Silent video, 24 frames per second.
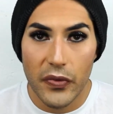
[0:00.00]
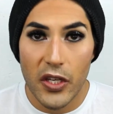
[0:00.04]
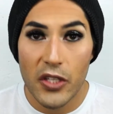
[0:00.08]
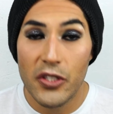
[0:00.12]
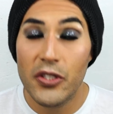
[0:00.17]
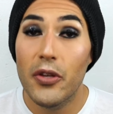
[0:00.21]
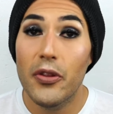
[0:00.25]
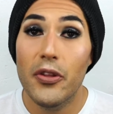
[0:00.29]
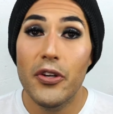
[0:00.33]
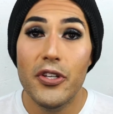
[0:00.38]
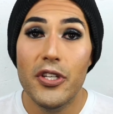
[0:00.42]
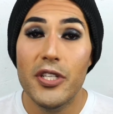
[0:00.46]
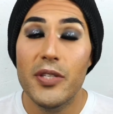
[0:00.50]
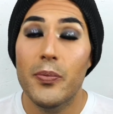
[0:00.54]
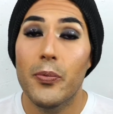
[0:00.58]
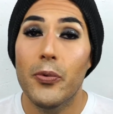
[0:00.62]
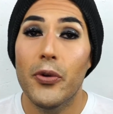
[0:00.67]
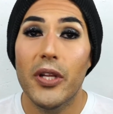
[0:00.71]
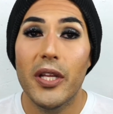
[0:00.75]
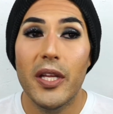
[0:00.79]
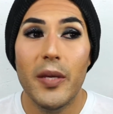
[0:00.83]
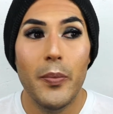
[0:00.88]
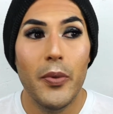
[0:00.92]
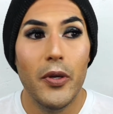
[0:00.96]
So they're just
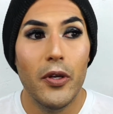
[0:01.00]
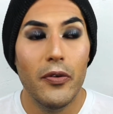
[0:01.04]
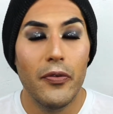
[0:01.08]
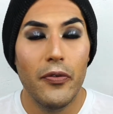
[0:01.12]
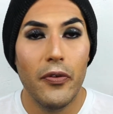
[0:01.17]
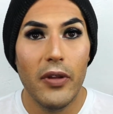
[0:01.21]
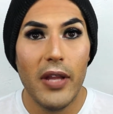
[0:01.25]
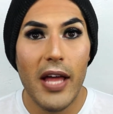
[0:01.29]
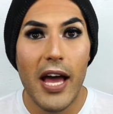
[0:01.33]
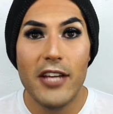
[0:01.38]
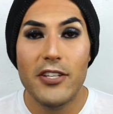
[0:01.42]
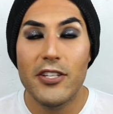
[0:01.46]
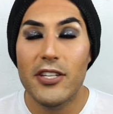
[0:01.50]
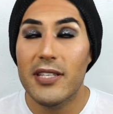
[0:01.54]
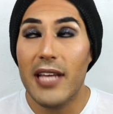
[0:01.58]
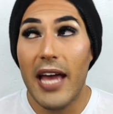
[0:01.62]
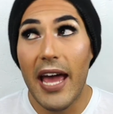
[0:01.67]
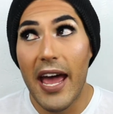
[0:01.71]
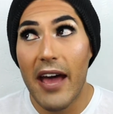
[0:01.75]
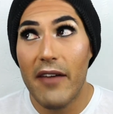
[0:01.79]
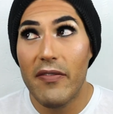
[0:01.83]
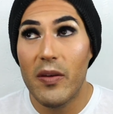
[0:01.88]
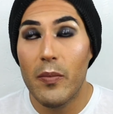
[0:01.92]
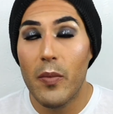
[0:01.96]
really beautiful lashes.
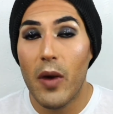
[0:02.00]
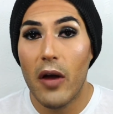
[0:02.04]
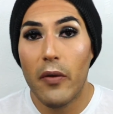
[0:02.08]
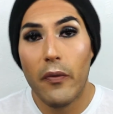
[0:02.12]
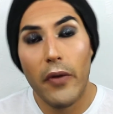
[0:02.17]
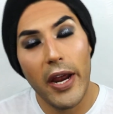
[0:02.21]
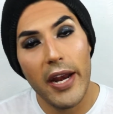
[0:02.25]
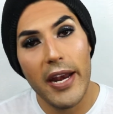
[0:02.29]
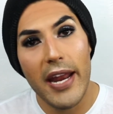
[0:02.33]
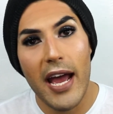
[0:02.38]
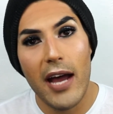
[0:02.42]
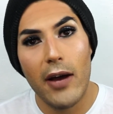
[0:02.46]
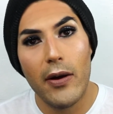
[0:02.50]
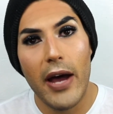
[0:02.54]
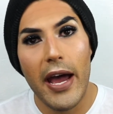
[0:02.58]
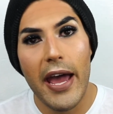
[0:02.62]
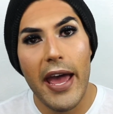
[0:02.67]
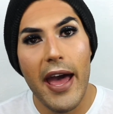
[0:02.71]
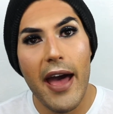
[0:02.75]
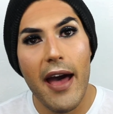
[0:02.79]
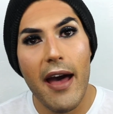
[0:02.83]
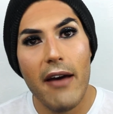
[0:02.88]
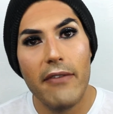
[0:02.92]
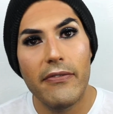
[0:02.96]
I have them on right now. I
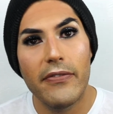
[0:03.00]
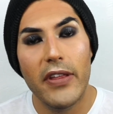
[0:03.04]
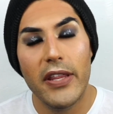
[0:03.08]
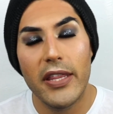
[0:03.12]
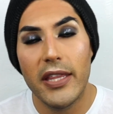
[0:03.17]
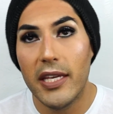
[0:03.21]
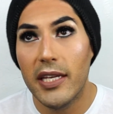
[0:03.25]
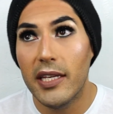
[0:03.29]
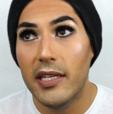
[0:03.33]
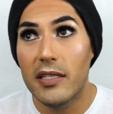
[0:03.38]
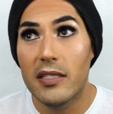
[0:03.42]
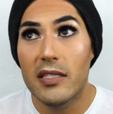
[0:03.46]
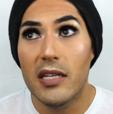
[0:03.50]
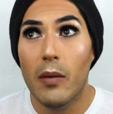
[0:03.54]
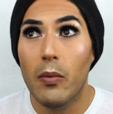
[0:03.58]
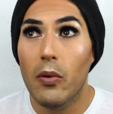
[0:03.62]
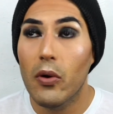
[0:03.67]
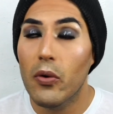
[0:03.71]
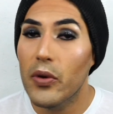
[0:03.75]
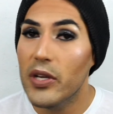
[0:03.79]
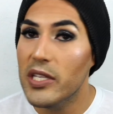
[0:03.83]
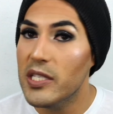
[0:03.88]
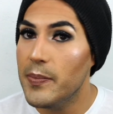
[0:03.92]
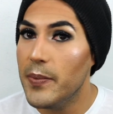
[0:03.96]
have the
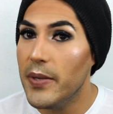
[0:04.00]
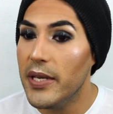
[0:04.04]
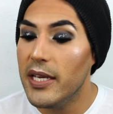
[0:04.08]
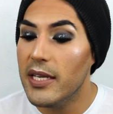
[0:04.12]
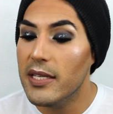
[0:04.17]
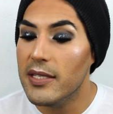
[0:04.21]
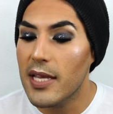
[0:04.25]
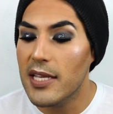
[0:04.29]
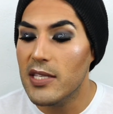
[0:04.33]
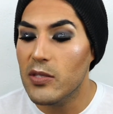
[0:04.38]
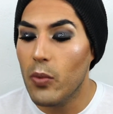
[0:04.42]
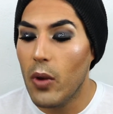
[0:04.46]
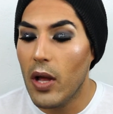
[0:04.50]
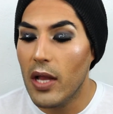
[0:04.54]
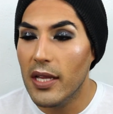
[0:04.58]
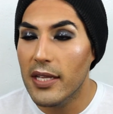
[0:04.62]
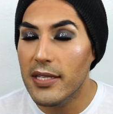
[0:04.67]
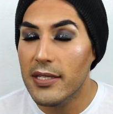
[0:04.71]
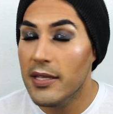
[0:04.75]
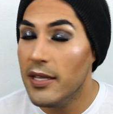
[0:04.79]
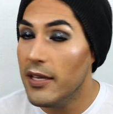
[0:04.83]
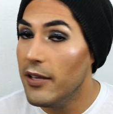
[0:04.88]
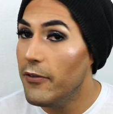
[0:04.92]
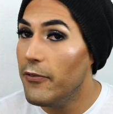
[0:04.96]
Double Wispies as well
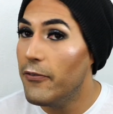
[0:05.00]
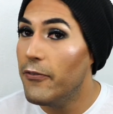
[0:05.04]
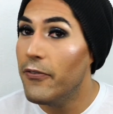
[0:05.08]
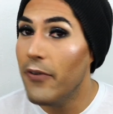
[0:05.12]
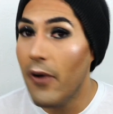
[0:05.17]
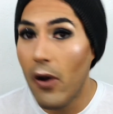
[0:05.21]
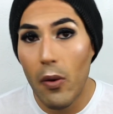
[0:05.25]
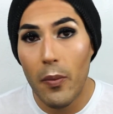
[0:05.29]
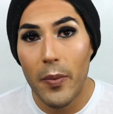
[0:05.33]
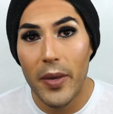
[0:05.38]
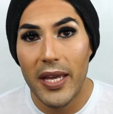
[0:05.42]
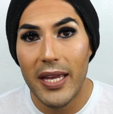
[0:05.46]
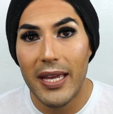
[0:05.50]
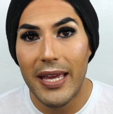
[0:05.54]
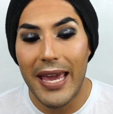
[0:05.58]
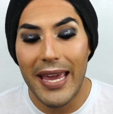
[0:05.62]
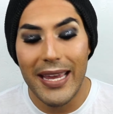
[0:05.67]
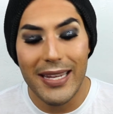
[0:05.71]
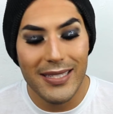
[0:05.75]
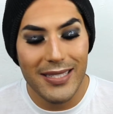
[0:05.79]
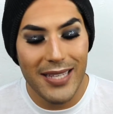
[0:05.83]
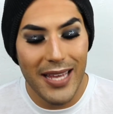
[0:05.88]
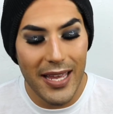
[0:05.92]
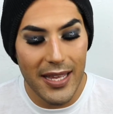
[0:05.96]
as the Faux Mink
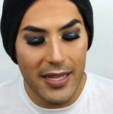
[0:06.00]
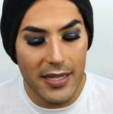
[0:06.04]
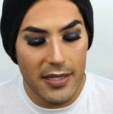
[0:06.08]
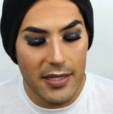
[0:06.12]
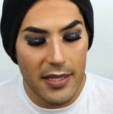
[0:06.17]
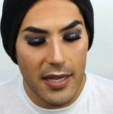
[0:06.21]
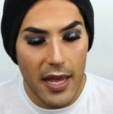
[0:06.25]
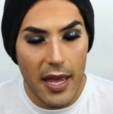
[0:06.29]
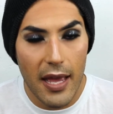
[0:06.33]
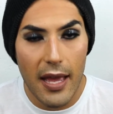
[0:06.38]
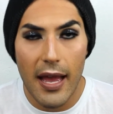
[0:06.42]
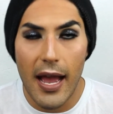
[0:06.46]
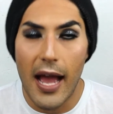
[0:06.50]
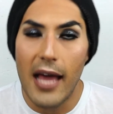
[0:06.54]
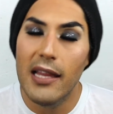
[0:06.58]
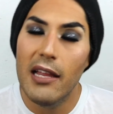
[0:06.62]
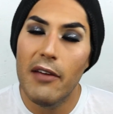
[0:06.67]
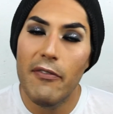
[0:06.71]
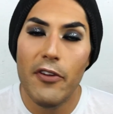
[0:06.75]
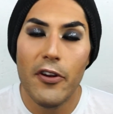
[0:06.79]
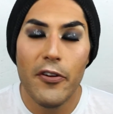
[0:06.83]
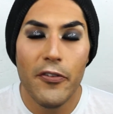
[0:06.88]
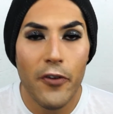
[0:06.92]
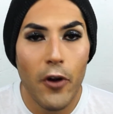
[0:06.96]
810s. I
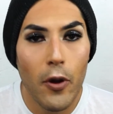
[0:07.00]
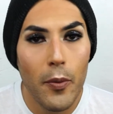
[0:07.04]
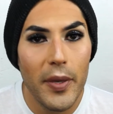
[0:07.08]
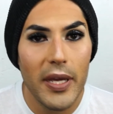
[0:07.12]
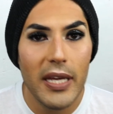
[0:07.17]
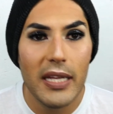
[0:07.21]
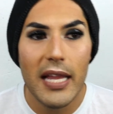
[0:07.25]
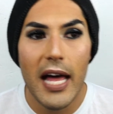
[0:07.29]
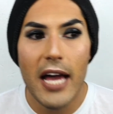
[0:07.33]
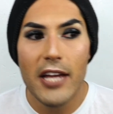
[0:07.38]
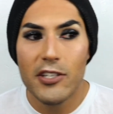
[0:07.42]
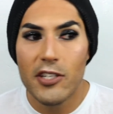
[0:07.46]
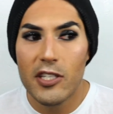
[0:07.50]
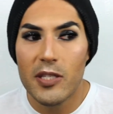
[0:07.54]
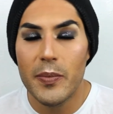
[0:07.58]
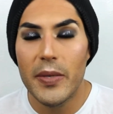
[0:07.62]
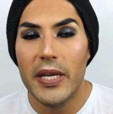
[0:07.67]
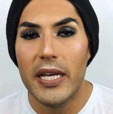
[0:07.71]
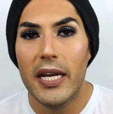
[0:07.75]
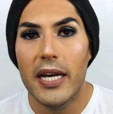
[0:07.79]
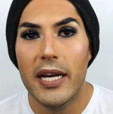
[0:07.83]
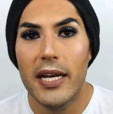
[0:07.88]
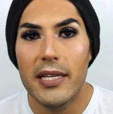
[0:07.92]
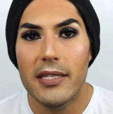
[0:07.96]
love their Faux Mink lashes
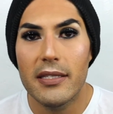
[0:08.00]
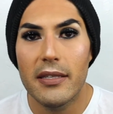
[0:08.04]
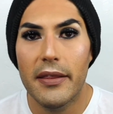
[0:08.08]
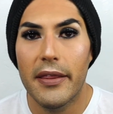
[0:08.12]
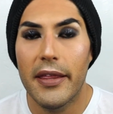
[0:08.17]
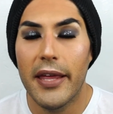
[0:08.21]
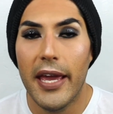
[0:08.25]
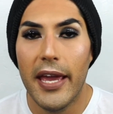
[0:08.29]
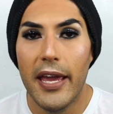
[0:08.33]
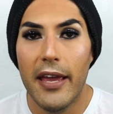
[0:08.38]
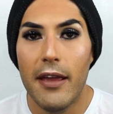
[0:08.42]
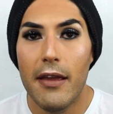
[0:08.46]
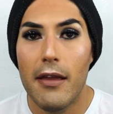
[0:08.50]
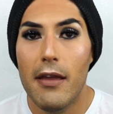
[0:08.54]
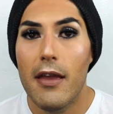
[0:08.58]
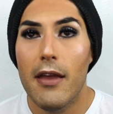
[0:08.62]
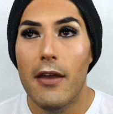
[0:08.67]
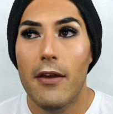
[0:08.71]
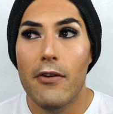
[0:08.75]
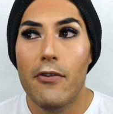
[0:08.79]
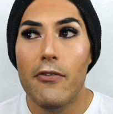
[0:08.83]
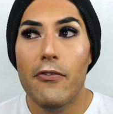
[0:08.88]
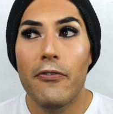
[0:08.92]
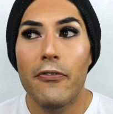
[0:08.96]
because they
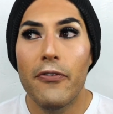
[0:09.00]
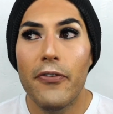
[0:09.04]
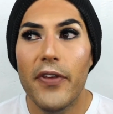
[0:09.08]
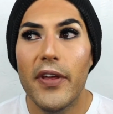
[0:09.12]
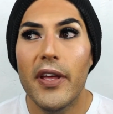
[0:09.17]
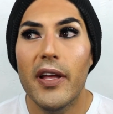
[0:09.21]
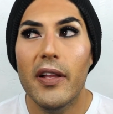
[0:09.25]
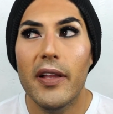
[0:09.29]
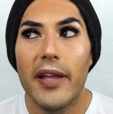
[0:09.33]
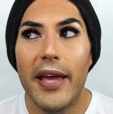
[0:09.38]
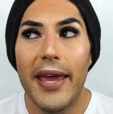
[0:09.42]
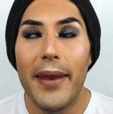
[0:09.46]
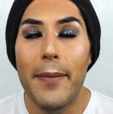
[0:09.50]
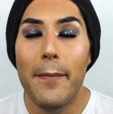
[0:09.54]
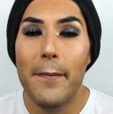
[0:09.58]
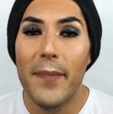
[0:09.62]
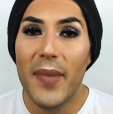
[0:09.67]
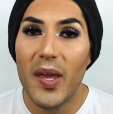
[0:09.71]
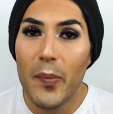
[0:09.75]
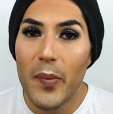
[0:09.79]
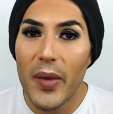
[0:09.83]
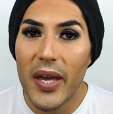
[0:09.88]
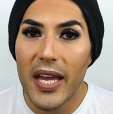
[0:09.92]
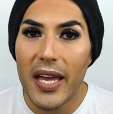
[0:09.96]
feel and
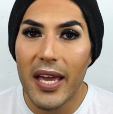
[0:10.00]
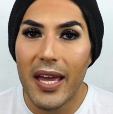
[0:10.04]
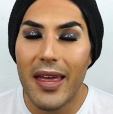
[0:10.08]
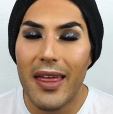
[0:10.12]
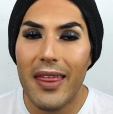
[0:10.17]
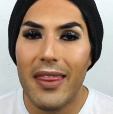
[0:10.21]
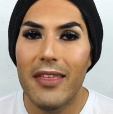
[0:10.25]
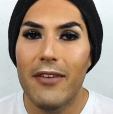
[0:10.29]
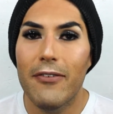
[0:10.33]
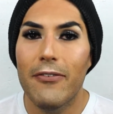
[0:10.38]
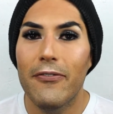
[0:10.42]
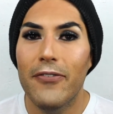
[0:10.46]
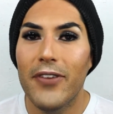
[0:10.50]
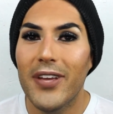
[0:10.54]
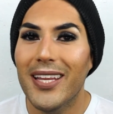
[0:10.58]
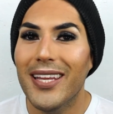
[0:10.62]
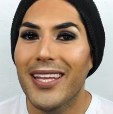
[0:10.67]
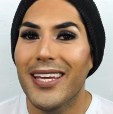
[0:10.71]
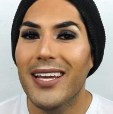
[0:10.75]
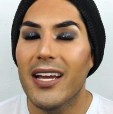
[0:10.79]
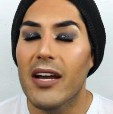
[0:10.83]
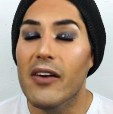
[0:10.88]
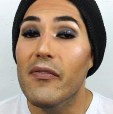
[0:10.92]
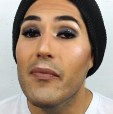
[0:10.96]
mimic the
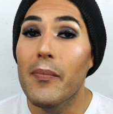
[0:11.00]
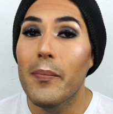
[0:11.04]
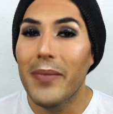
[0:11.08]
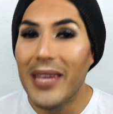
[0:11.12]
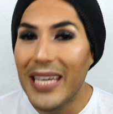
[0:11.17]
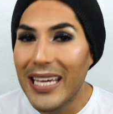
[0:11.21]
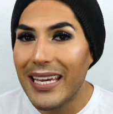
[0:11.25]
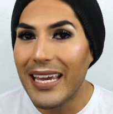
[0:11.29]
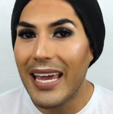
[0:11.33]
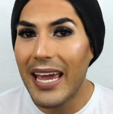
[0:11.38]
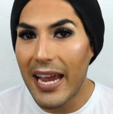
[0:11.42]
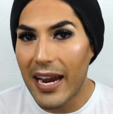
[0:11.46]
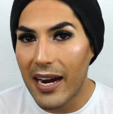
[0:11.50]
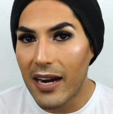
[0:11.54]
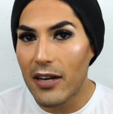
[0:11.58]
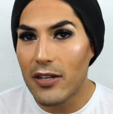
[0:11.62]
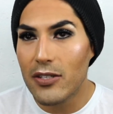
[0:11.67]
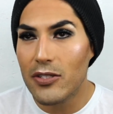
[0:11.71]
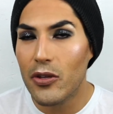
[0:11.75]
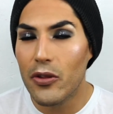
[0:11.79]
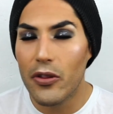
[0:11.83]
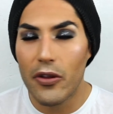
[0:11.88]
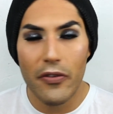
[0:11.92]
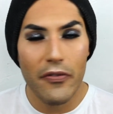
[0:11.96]
feeling of mink
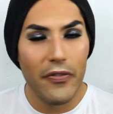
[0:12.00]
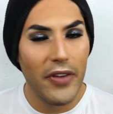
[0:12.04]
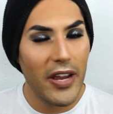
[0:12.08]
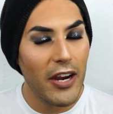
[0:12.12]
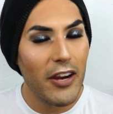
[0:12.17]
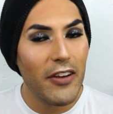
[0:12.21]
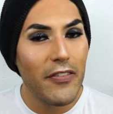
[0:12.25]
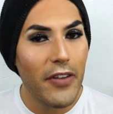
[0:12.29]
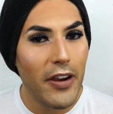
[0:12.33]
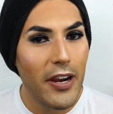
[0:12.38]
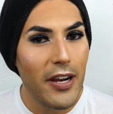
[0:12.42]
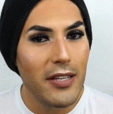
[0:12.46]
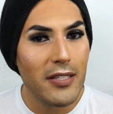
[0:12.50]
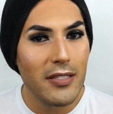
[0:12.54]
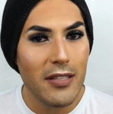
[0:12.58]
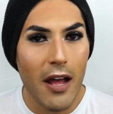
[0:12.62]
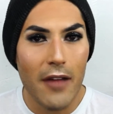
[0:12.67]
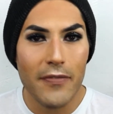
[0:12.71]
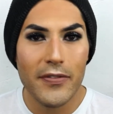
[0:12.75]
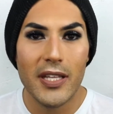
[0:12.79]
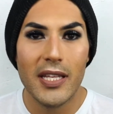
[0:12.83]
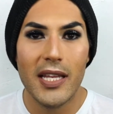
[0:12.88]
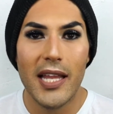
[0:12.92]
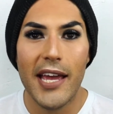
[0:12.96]
hair. So they're very, very
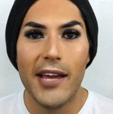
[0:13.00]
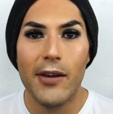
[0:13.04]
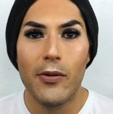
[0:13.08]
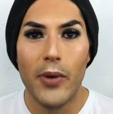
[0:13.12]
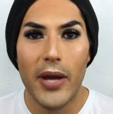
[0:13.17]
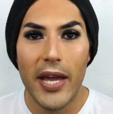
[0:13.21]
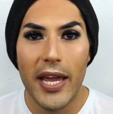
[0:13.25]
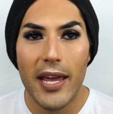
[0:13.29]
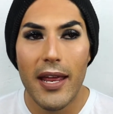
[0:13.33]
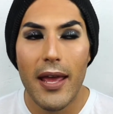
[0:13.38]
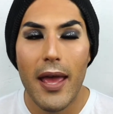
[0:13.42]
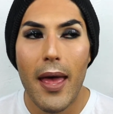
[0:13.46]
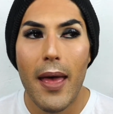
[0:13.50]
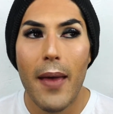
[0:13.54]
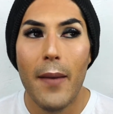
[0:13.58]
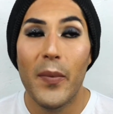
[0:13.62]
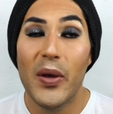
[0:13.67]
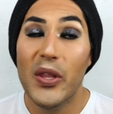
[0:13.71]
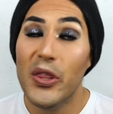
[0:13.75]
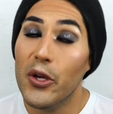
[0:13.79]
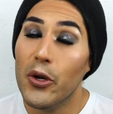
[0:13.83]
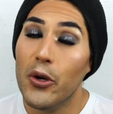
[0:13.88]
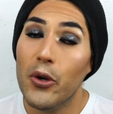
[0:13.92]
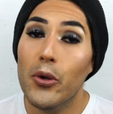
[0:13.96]
soft and lightweight,
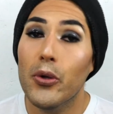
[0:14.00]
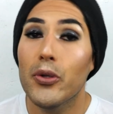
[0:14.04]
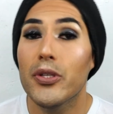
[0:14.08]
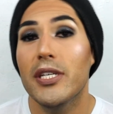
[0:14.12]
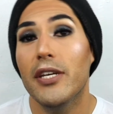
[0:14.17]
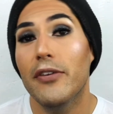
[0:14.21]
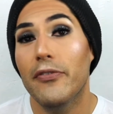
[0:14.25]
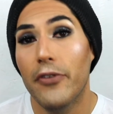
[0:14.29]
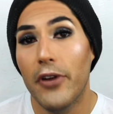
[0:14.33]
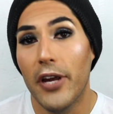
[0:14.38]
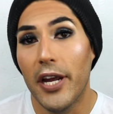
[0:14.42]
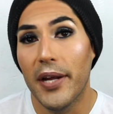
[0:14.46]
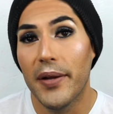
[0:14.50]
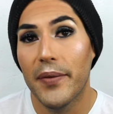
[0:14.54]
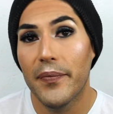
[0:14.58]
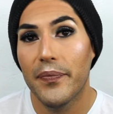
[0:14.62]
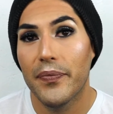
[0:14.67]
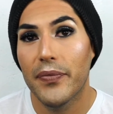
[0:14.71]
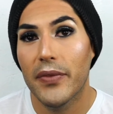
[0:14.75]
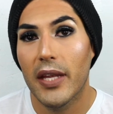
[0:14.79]
but they're cruelty-free.